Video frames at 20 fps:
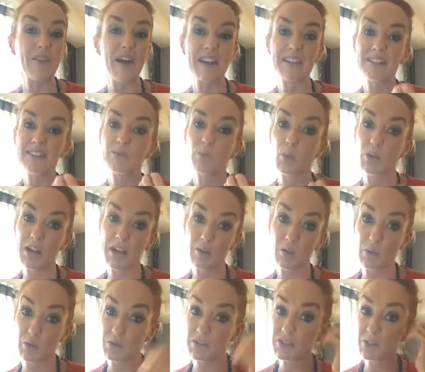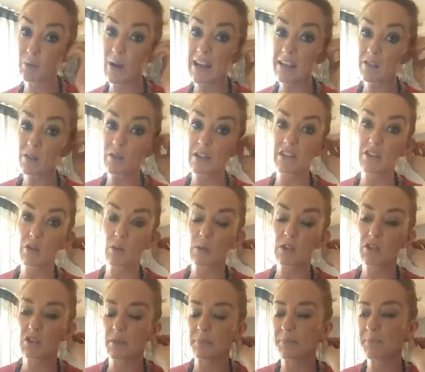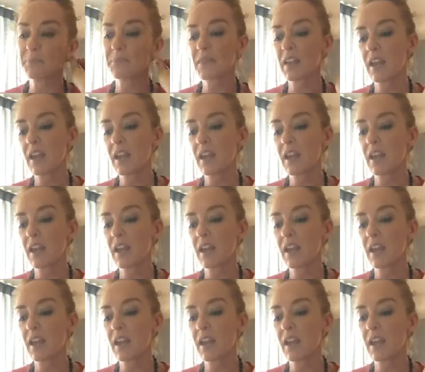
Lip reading: that is what I call surrender intuition.